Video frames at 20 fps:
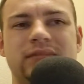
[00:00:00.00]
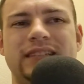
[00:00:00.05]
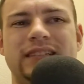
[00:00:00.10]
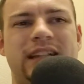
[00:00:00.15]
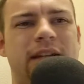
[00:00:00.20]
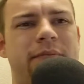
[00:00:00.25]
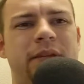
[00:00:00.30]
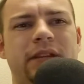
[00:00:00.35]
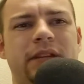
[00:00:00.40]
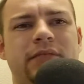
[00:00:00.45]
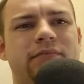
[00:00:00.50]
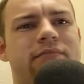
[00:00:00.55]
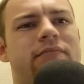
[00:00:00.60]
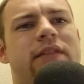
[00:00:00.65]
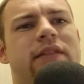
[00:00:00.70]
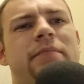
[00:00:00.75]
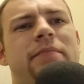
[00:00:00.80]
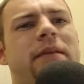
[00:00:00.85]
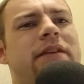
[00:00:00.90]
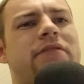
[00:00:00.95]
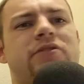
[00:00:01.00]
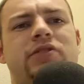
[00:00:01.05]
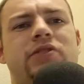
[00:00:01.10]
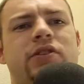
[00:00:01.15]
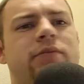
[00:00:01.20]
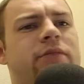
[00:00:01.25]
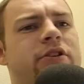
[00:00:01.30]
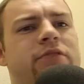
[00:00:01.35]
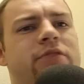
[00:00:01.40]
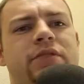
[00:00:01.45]
I mean, they make so
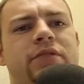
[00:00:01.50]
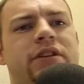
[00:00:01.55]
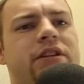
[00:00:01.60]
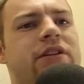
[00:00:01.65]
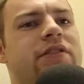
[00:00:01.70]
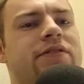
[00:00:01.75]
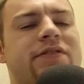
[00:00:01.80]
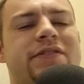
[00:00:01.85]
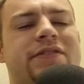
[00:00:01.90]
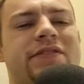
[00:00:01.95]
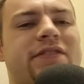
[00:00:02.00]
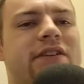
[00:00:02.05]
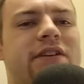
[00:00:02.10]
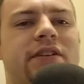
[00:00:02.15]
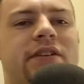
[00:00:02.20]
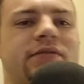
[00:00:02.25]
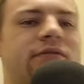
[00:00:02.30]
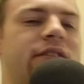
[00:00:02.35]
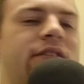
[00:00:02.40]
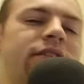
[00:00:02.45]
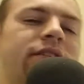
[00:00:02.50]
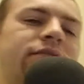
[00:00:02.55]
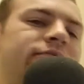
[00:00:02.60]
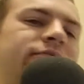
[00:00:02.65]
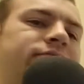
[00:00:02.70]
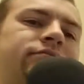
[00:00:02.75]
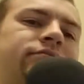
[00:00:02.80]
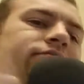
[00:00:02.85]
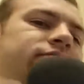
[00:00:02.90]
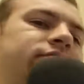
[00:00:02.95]
much money, it's insane. Like,
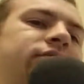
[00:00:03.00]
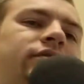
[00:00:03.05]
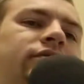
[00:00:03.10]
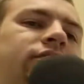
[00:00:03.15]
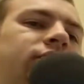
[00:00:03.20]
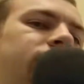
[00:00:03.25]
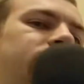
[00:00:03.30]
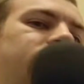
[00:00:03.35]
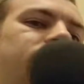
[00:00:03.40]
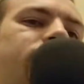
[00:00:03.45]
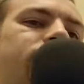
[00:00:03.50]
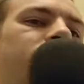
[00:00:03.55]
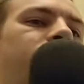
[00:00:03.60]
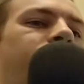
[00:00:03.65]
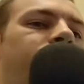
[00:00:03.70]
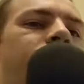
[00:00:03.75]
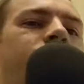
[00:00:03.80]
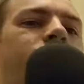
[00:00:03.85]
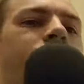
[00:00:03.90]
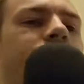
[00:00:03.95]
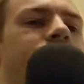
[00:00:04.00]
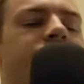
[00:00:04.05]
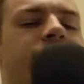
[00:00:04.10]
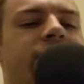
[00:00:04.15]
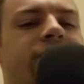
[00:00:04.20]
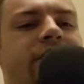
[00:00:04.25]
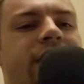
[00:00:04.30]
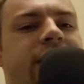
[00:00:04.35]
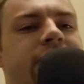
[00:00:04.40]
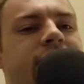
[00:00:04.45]
their profit
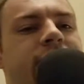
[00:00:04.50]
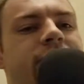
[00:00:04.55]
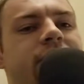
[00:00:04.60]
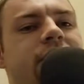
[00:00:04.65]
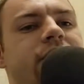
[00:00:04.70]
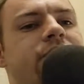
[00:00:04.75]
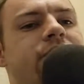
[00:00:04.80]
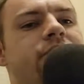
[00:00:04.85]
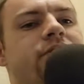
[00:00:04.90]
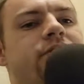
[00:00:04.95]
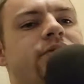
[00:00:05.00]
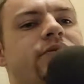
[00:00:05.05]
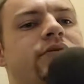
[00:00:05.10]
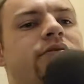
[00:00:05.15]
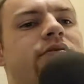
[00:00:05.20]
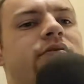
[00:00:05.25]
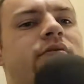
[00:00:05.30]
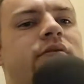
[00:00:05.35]
margins have to be just